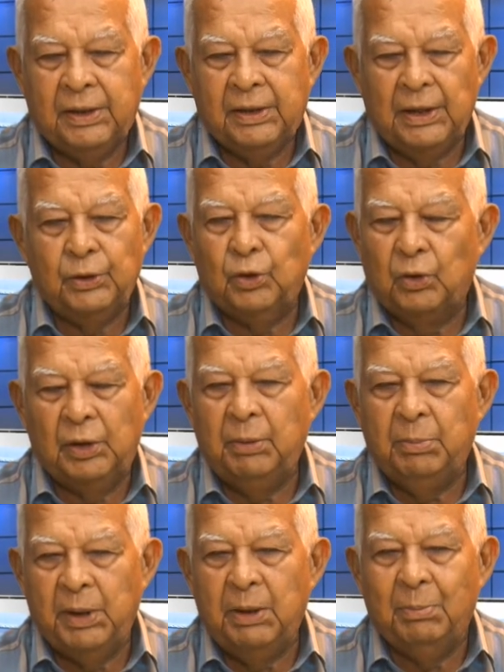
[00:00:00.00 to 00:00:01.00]
can only
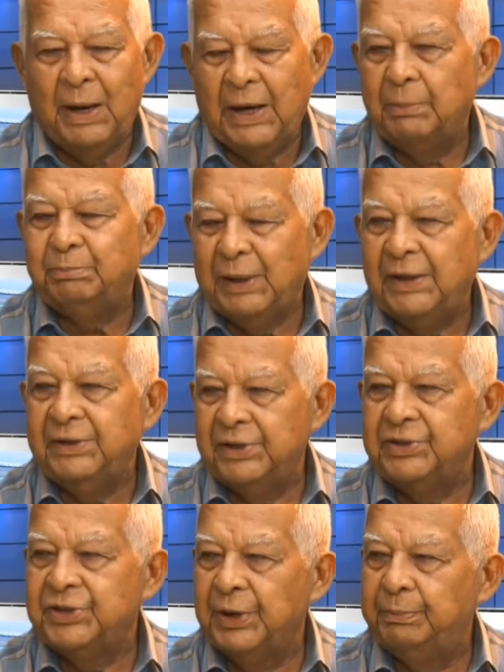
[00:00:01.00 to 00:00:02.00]
be by
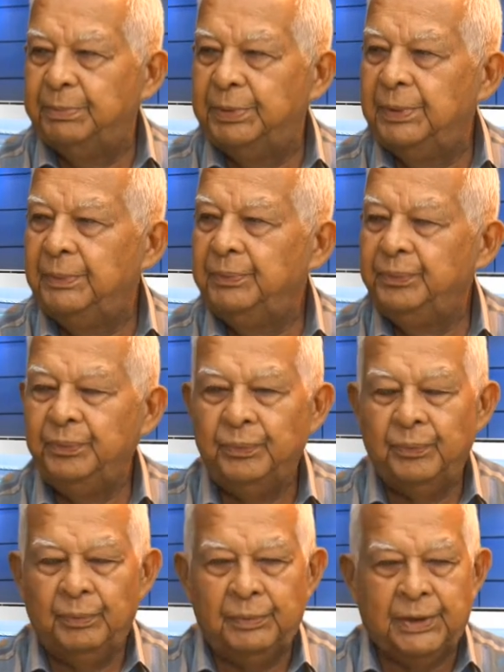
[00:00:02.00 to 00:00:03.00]
apprenticeship.
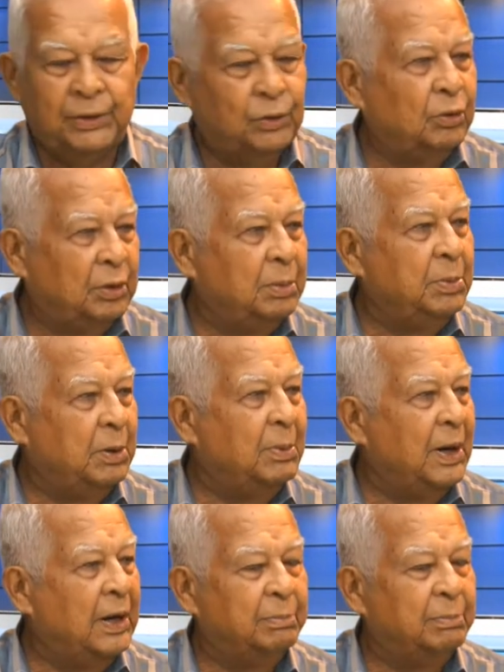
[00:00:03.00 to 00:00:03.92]
Can only be by